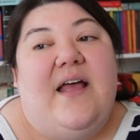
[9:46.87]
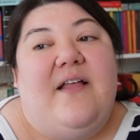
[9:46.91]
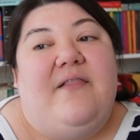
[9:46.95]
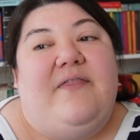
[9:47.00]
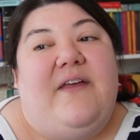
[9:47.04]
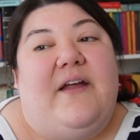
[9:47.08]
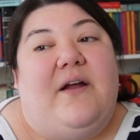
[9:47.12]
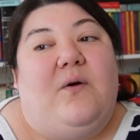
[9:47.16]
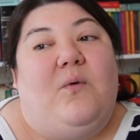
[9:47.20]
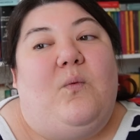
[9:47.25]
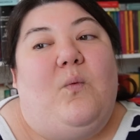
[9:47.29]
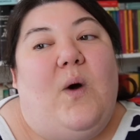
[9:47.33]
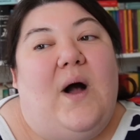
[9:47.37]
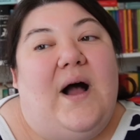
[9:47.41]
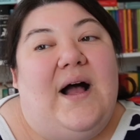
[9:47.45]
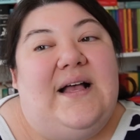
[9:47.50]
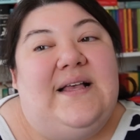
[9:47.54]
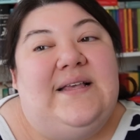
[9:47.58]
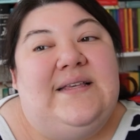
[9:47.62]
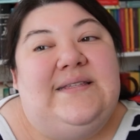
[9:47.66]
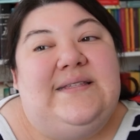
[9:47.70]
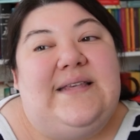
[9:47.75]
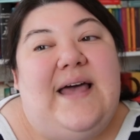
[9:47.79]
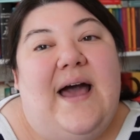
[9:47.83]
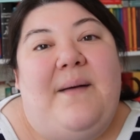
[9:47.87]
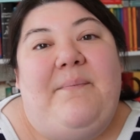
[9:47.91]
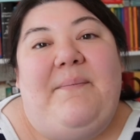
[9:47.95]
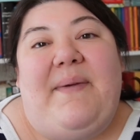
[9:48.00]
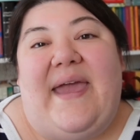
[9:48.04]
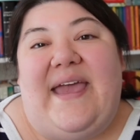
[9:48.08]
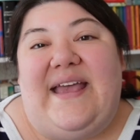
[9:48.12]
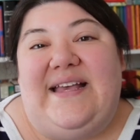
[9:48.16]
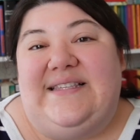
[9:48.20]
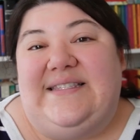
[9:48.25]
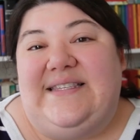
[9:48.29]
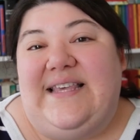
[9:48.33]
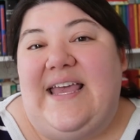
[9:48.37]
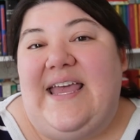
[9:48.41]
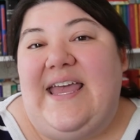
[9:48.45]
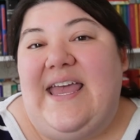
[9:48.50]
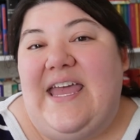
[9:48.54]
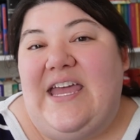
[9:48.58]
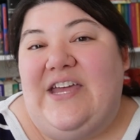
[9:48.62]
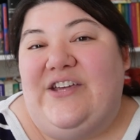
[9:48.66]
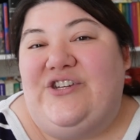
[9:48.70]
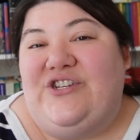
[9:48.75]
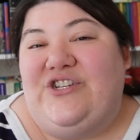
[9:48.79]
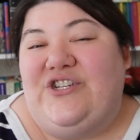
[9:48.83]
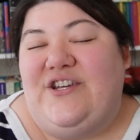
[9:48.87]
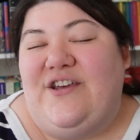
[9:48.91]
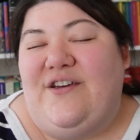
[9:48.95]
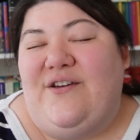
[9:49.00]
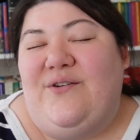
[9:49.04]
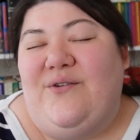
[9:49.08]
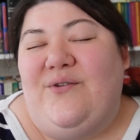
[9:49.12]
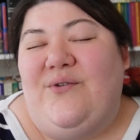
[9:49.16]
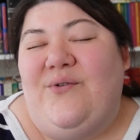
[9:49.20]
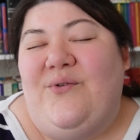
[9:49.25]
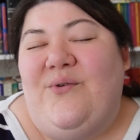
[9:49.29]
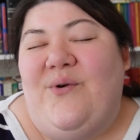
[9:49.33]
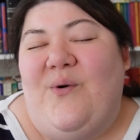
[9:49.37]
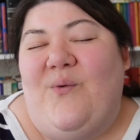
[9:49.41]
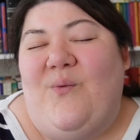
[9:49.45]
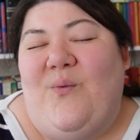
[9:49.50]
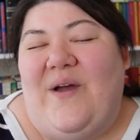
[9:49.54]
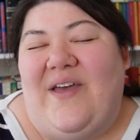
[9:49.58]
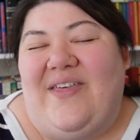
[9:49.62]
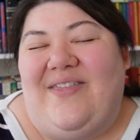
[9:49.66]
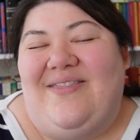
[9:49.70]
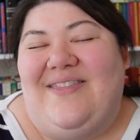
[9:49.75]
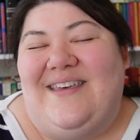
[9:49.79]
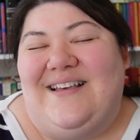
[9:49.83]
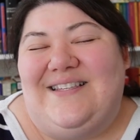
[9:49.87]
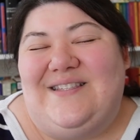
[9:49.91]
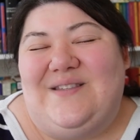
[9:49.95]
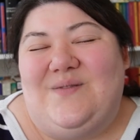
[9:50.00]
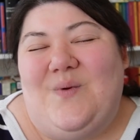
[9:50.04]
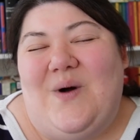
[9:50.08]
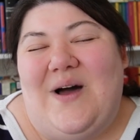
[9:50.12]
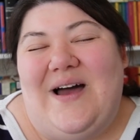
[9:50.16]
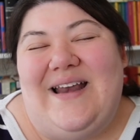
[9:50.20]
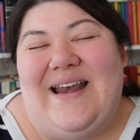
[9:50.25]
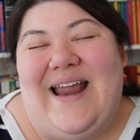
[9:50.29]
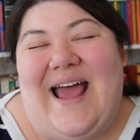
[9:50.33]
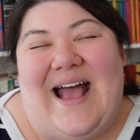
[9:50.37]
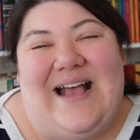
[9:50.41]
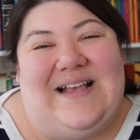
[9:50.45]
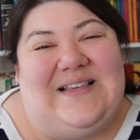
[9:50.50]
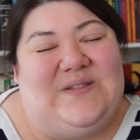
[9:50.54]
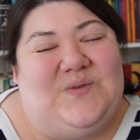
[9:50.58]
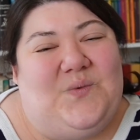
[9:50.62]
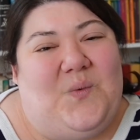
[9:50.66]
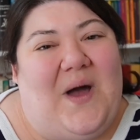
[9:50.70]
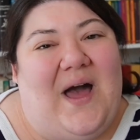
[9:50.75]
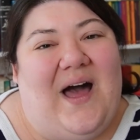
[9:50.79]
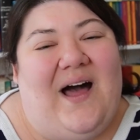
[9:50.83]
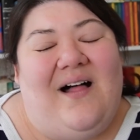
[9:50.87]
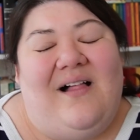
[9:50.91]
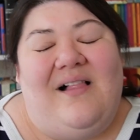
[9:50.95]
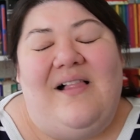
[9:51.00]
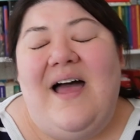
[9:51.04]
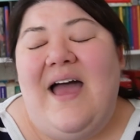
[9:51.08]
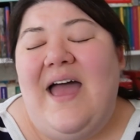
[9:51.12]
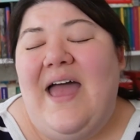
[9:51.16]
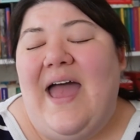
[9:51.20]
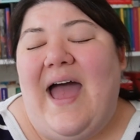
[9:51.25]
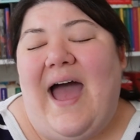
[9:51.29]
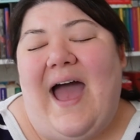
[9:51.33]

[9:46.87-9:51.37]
there was a pacing issue with this one as well.